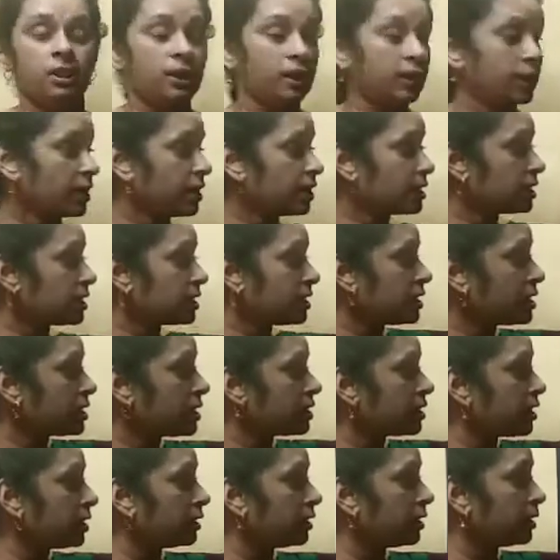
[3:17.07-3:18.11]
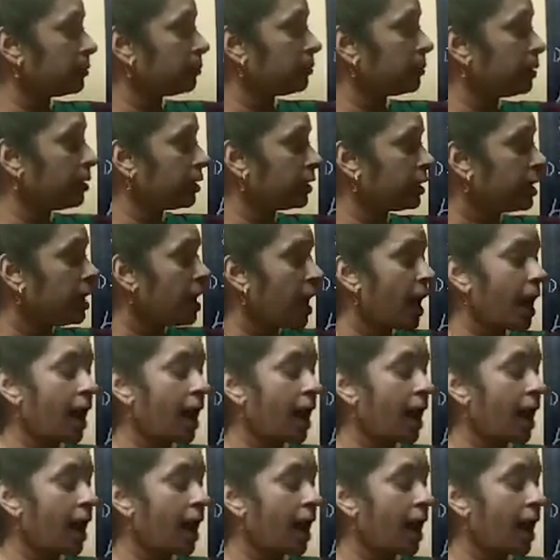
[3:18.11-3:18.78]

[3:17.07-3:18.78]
Rust is nothing but